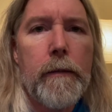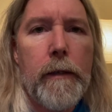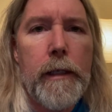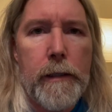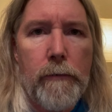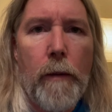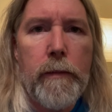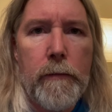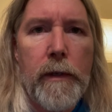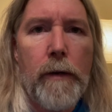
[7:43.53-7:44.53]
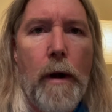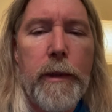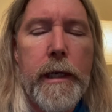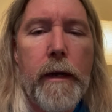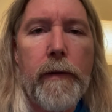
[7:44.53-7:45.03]
He's the
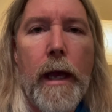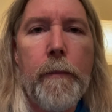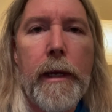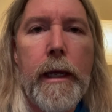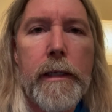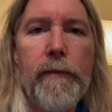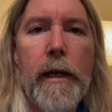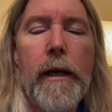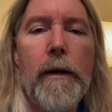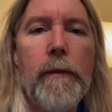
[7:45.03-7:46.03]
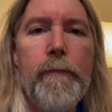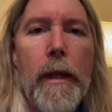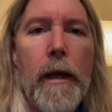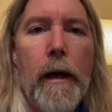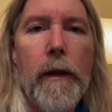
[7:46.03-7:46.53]
representative of the company. He has a video
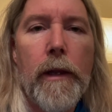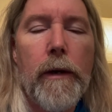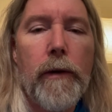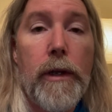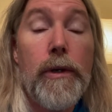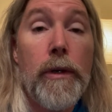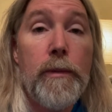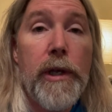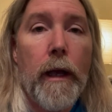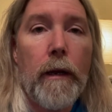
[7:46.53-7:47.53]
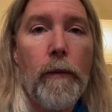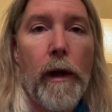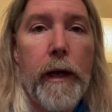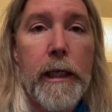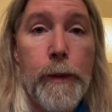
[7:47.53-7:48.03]
on their YouTube channel
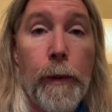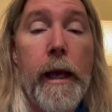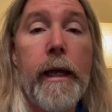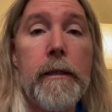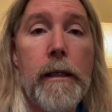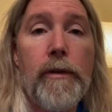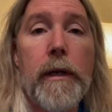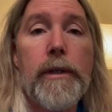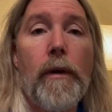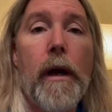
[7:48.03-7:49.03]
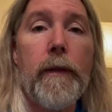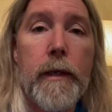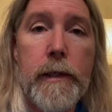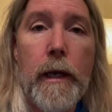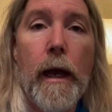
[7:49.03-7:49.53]
where he explains the truss rod and the
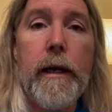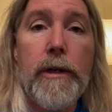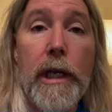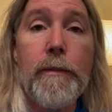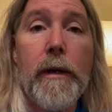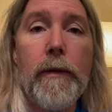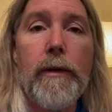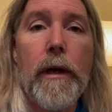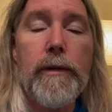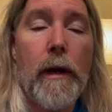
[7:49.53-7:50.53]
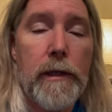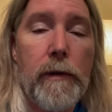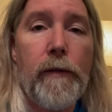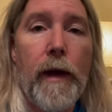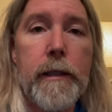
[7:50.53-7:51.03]
side adjustment of the truss rod. It's
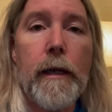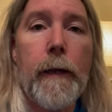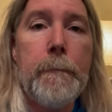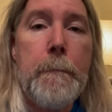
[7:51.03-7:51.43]
really fascinating.